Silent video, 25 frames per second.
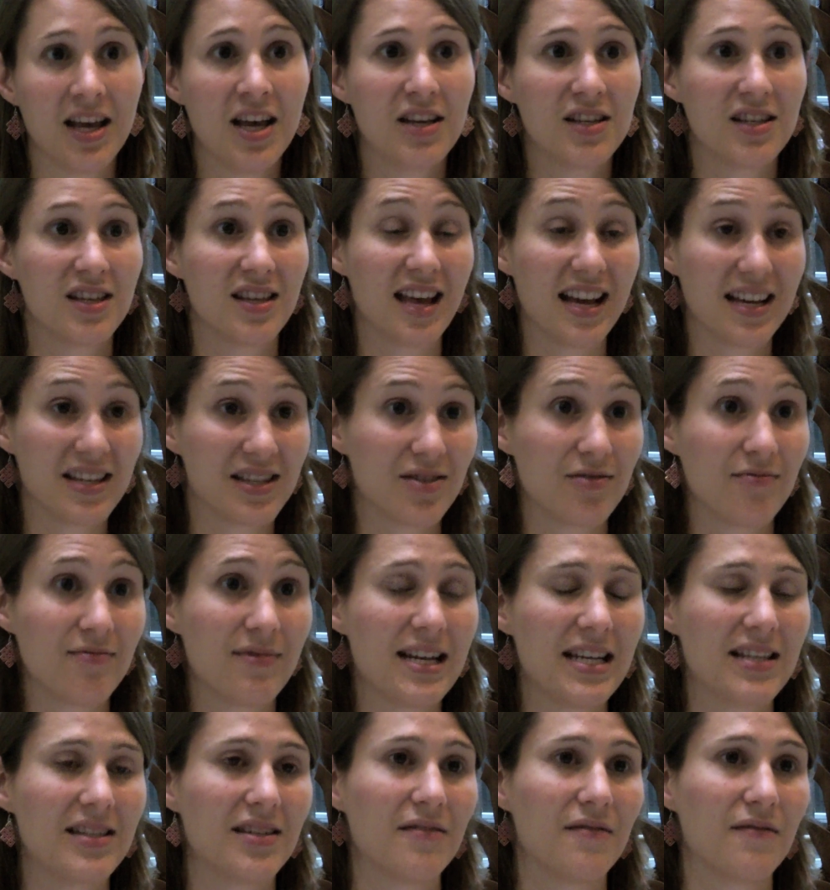So that's the
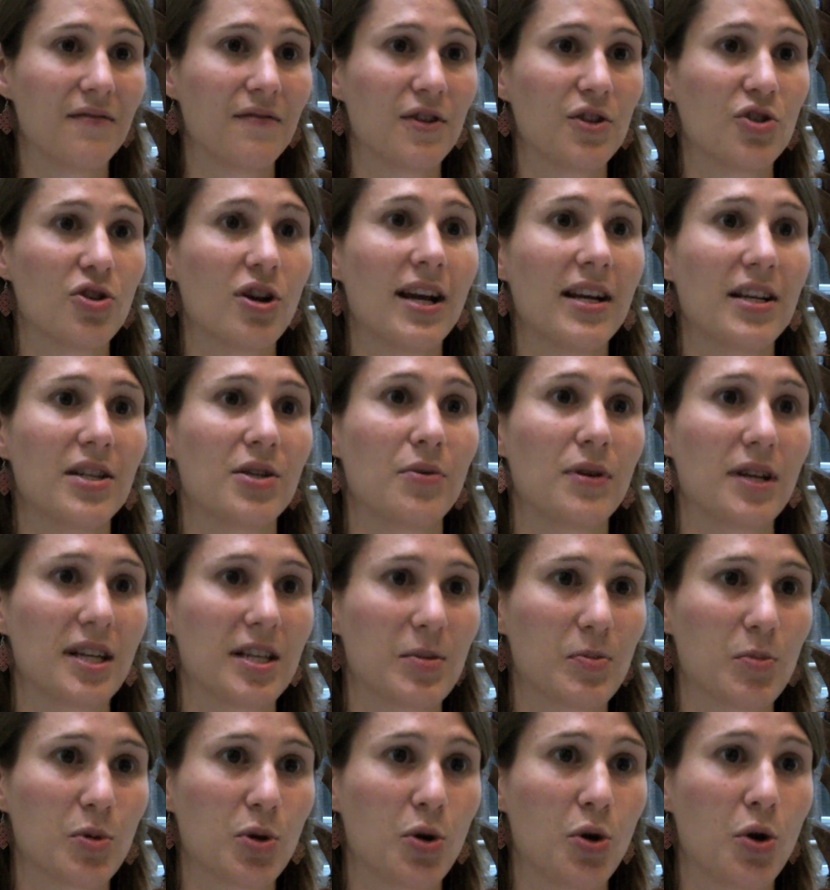reason for trying to
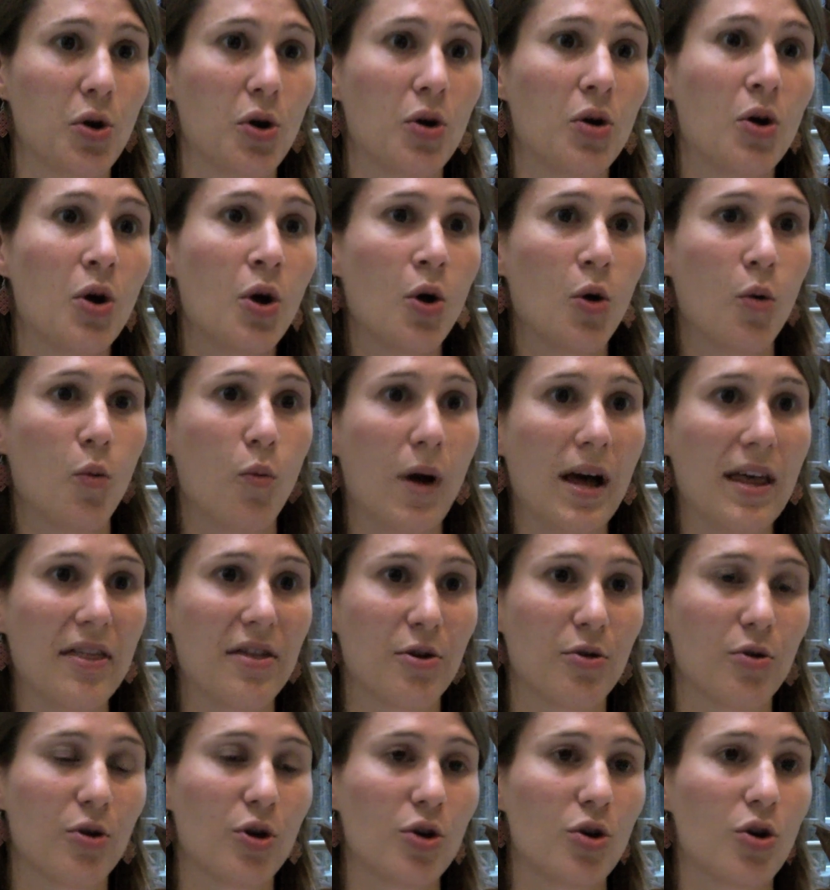explore
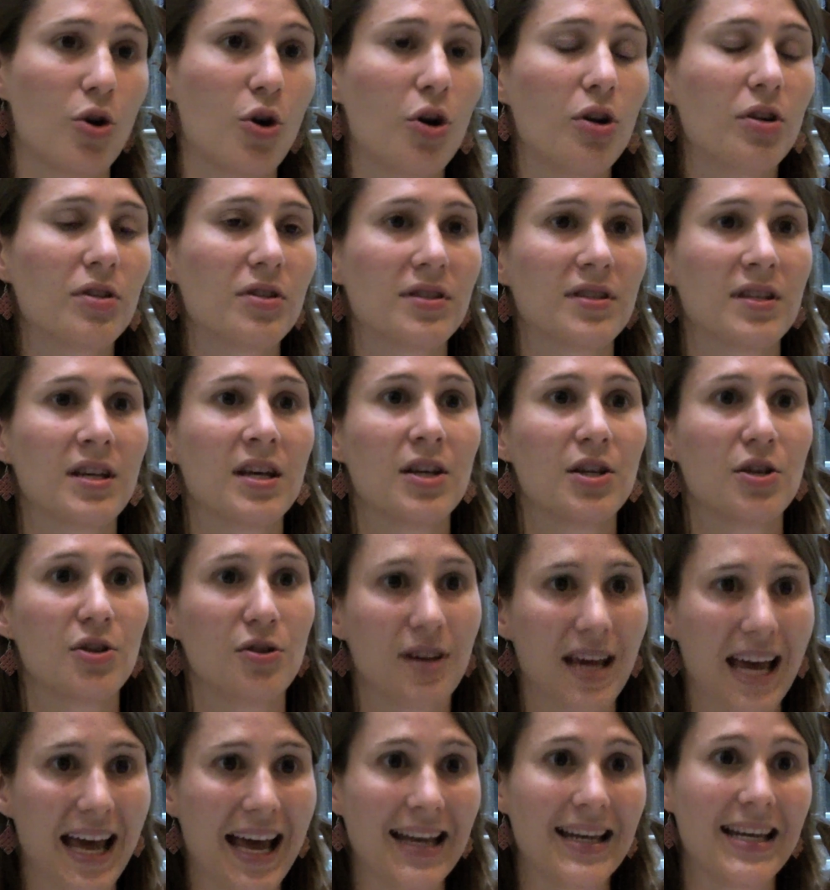whether or not you
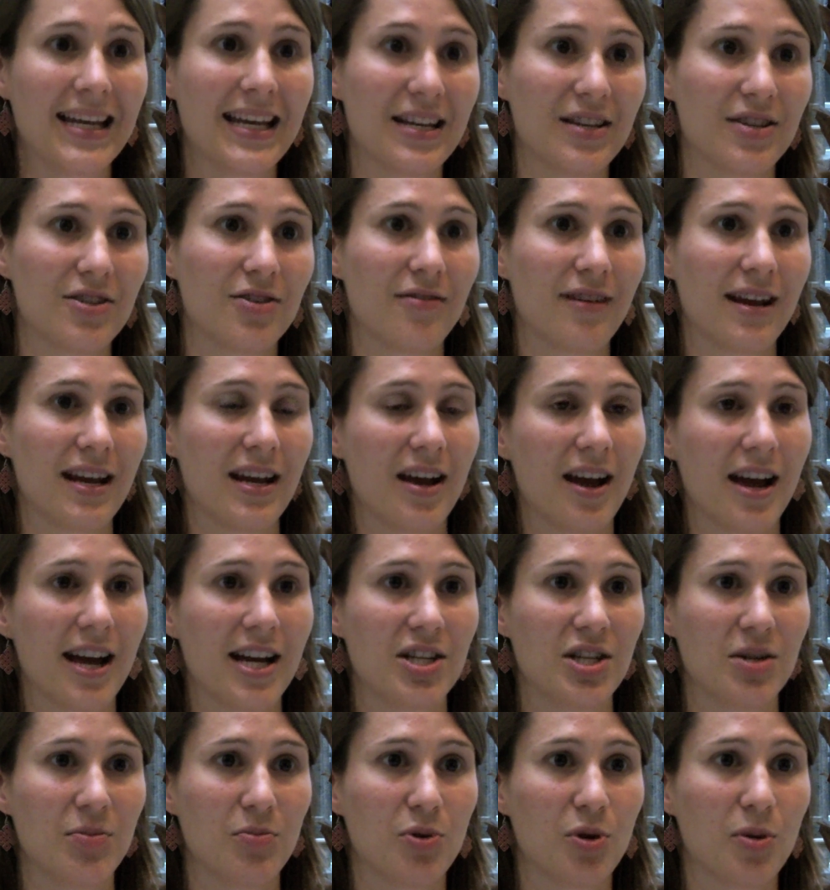can integrate
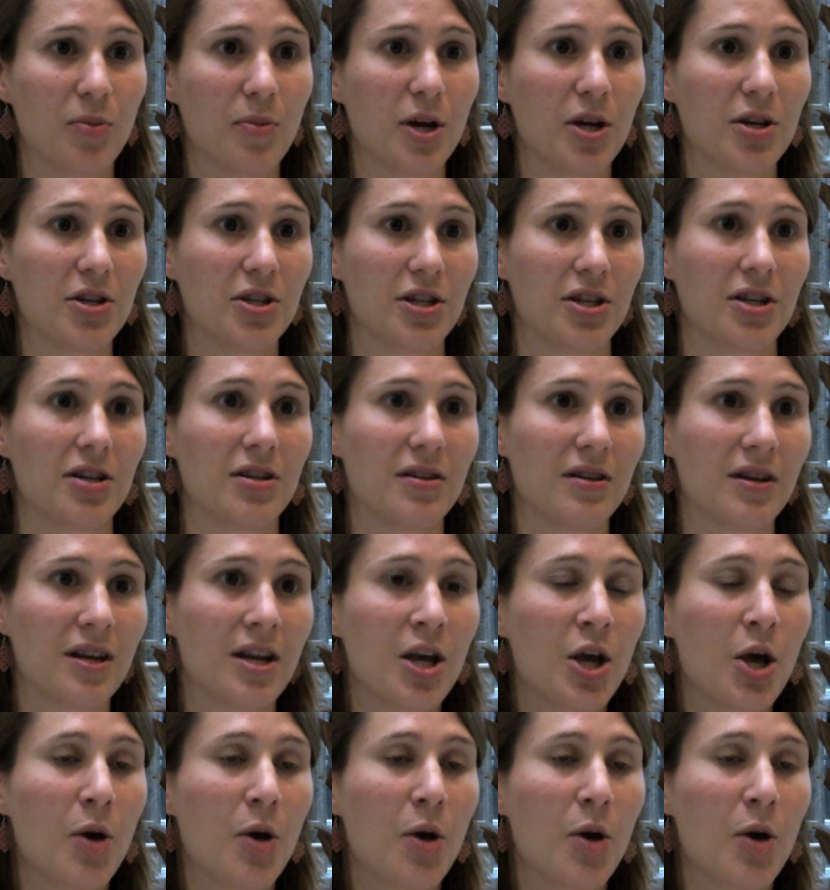hygiene promotion.